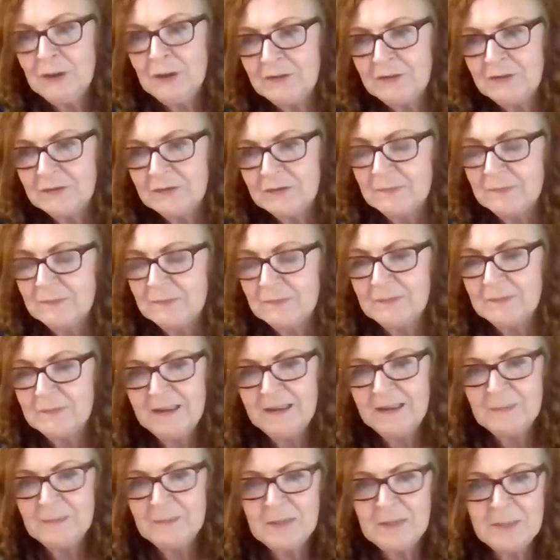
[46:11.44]
you know, if
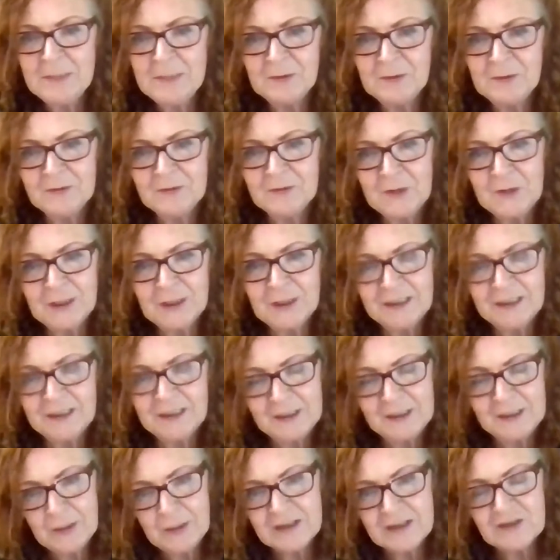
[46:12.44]
people have
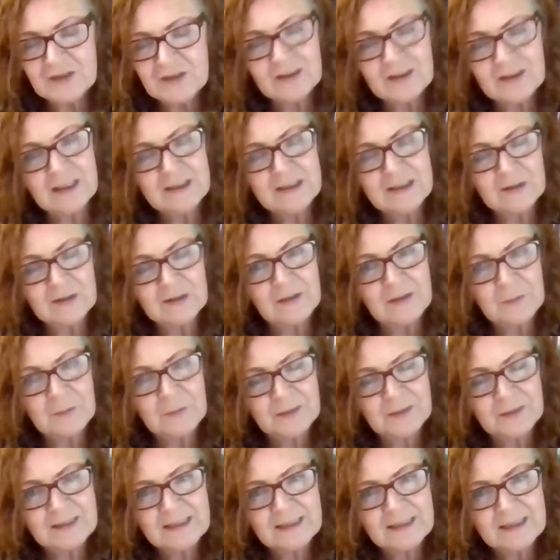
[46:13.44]
got any
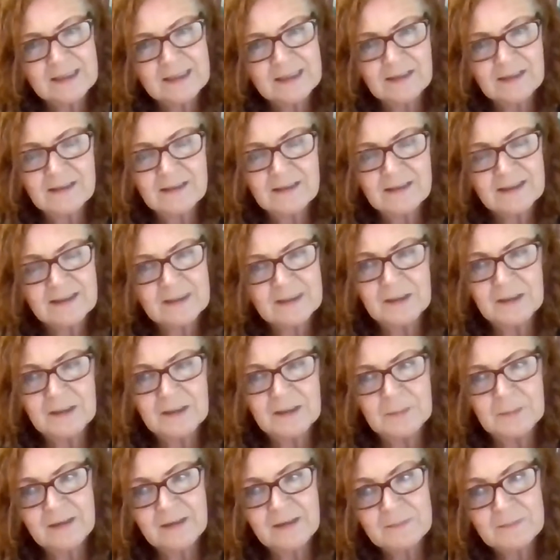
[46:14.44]
questions or they want to tell us
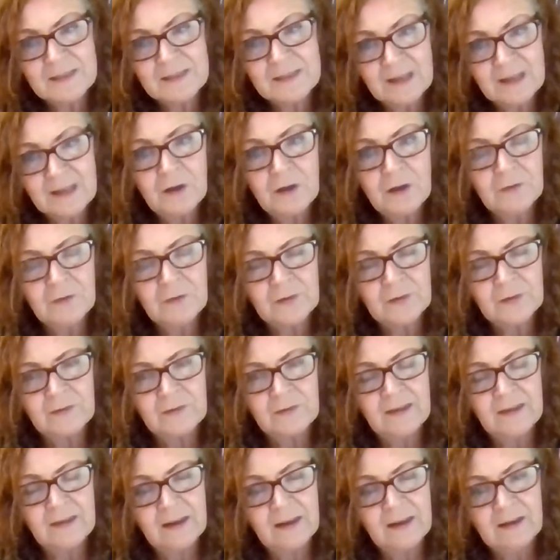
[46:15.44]
a bit about
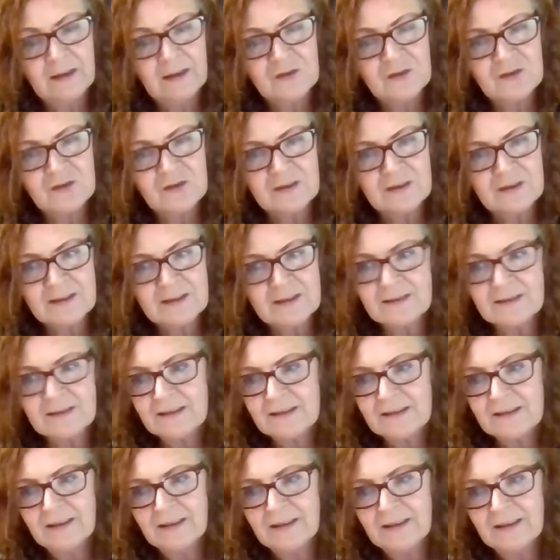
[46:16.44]
themselves and their
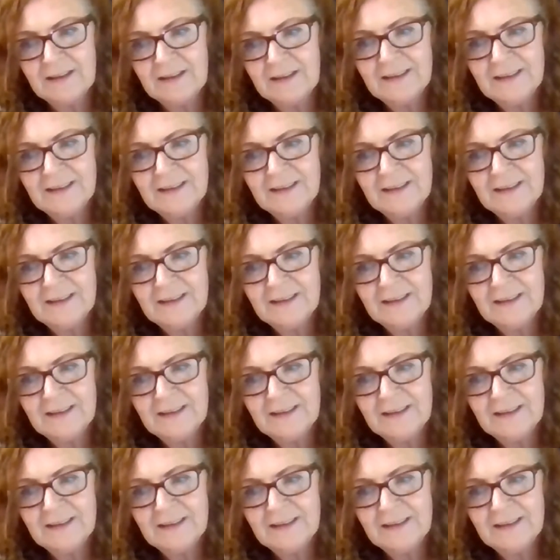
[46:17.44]
interest,